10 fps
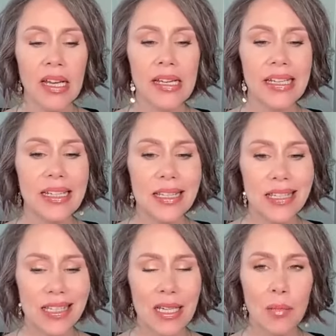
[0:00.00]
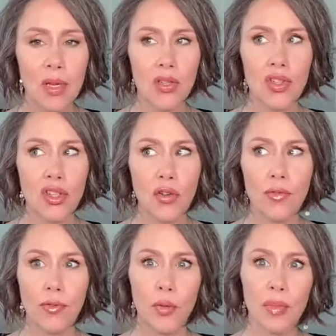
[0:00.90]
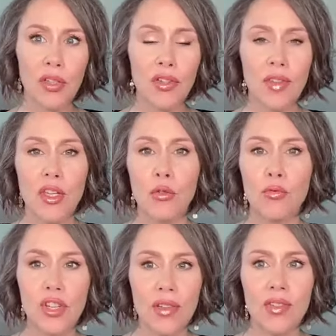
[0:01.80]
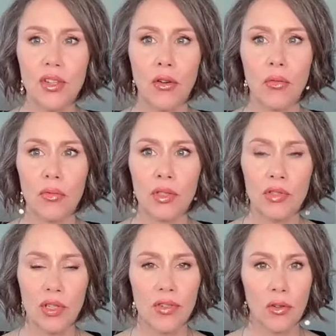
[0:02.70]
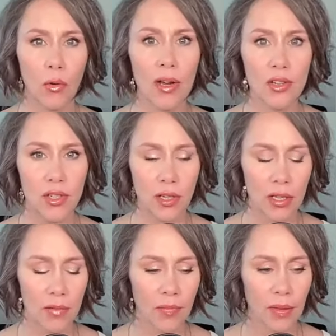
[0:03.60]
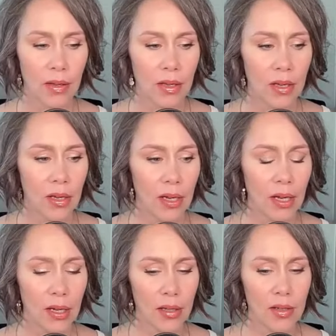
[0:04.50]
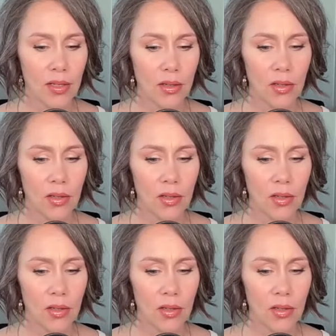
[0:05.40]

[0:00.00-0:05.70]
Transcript: can seem so familiar that you just don't you just don't question it. And